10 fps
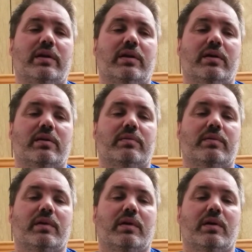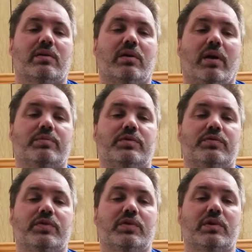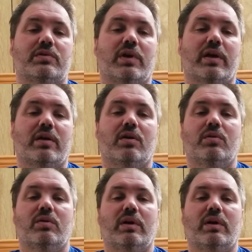to grab some food at Greco.